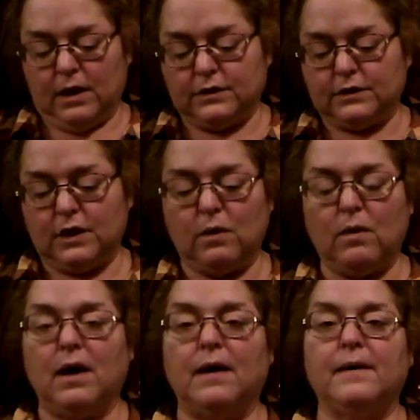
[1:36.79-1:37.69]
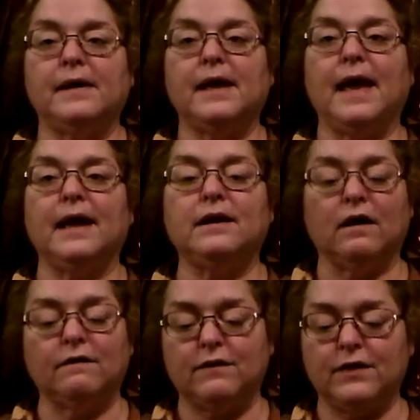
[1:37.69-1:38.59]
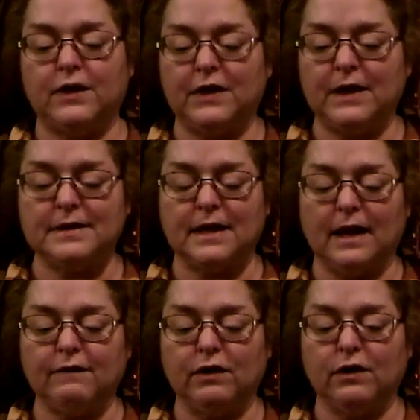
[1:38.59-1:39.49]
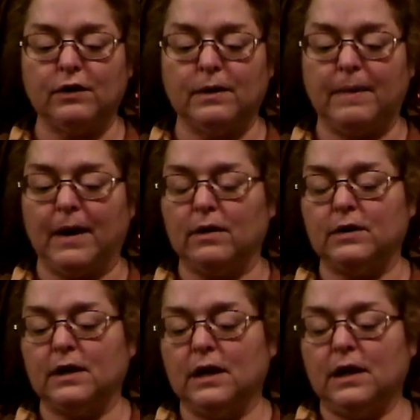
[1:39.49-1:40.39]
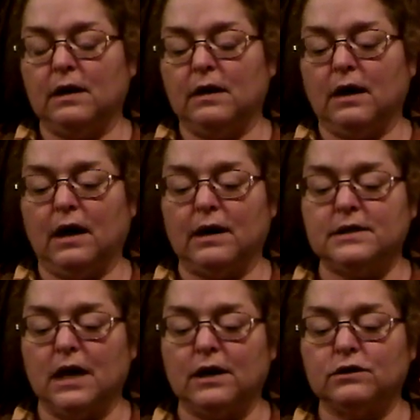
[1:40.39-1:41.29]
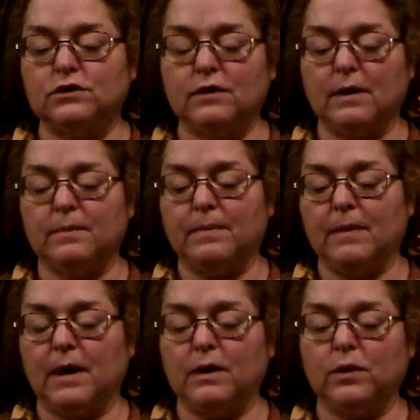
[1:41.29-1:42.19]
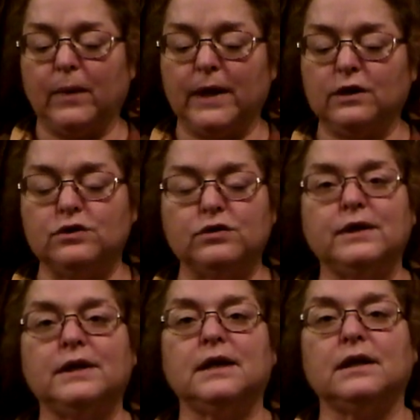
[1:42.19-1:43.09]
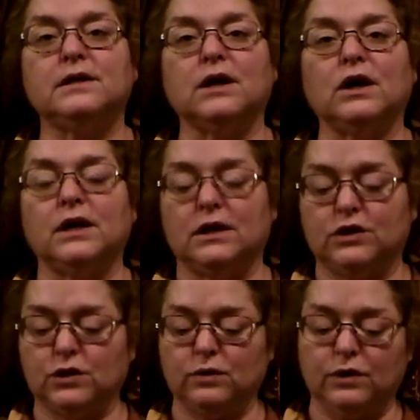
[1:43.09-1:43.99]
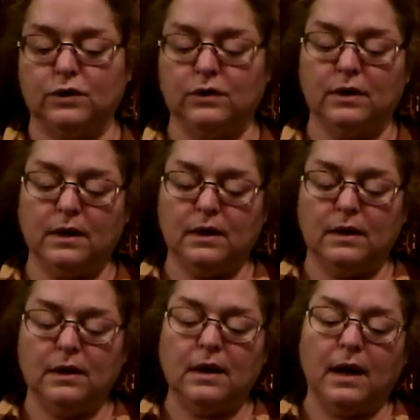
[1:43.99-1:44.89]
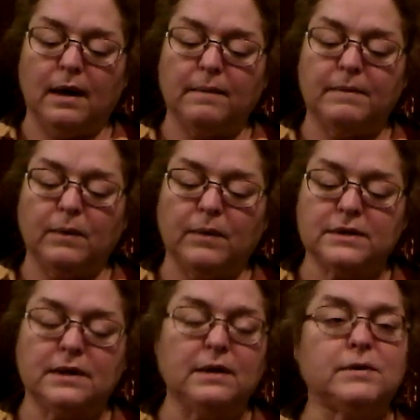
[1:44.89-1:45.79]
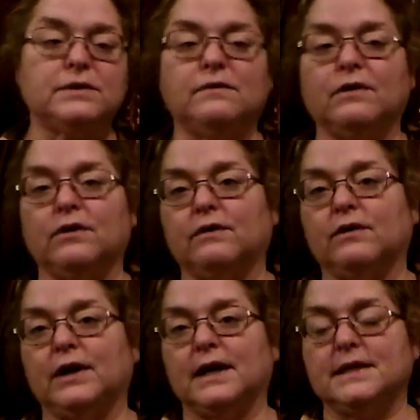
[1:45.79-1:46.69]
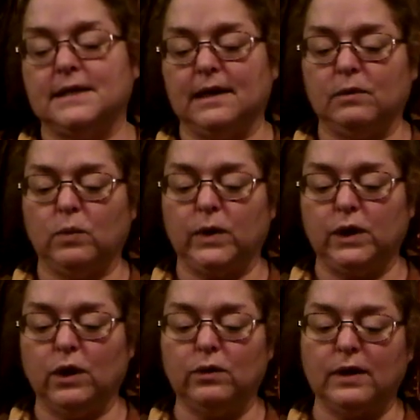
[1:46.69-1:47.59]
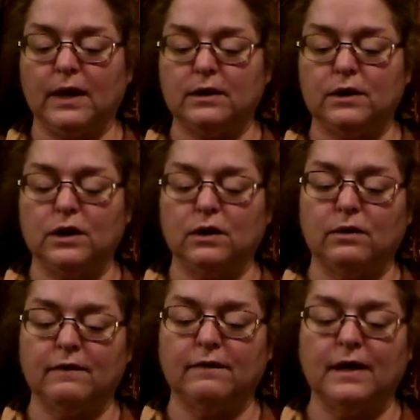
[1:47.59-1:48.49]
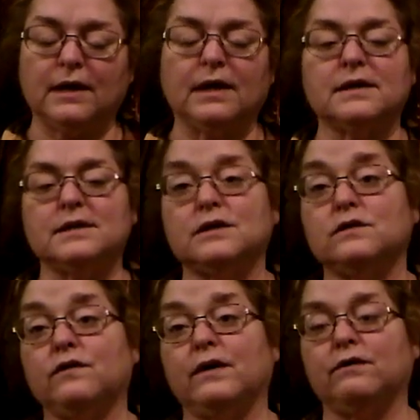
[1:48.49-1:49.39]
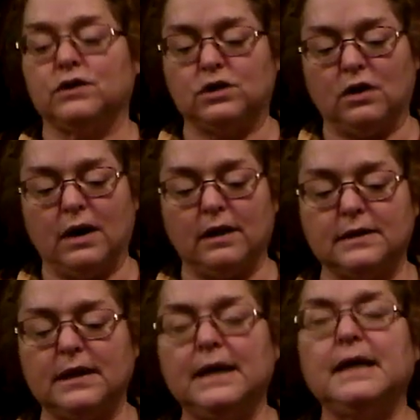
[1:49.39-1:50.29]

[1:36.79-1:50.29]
So, and of the things that I've heard about Donald Trump, the way he treated Don Jr., was he wasn't very, very nice to him. And we know that, you know, Ivanka is his favorite child.